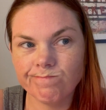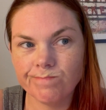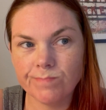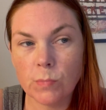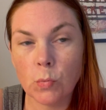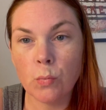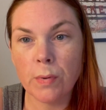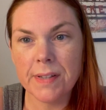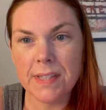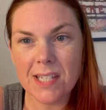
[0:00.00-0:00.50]

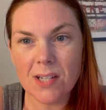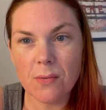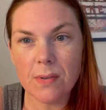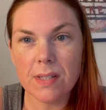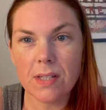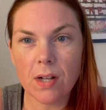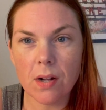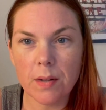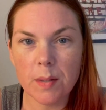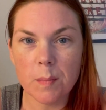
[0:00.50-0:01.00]
once I was
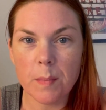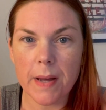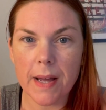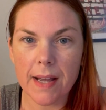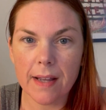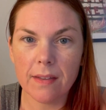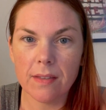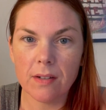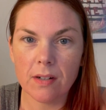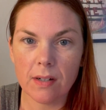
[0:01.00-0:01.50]
called
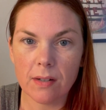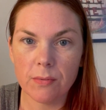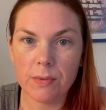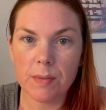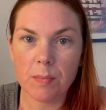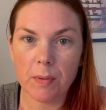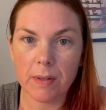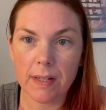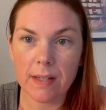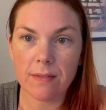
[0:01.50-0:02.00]
back there, it was
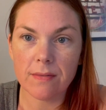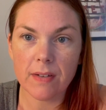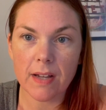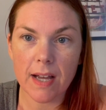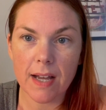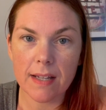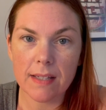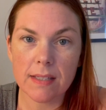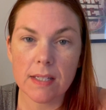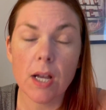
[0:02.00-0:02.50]
pretty
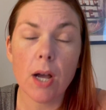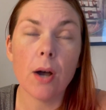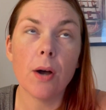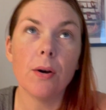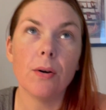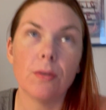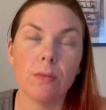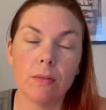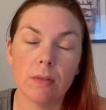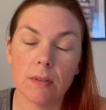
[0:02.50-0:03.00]
fast.
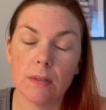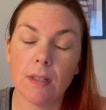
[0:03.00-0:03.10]
Oh,